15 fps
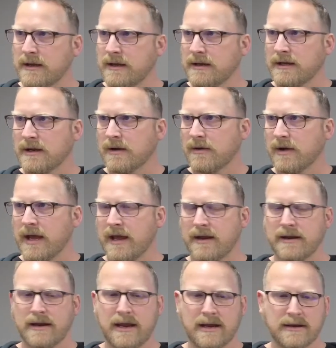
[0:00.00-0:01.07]

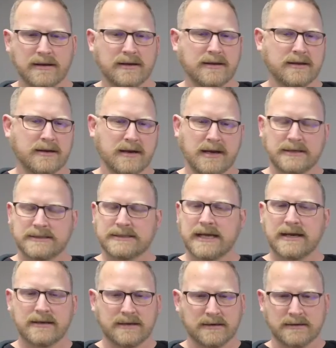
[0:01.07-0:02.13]
And
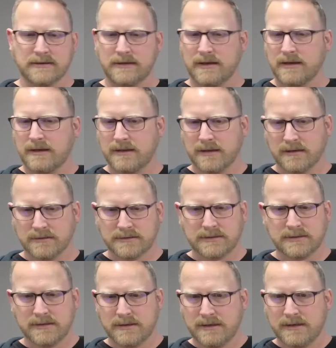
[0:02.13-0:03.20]
instead
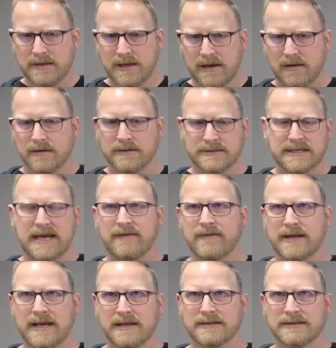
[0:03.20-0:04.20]
there's here is David.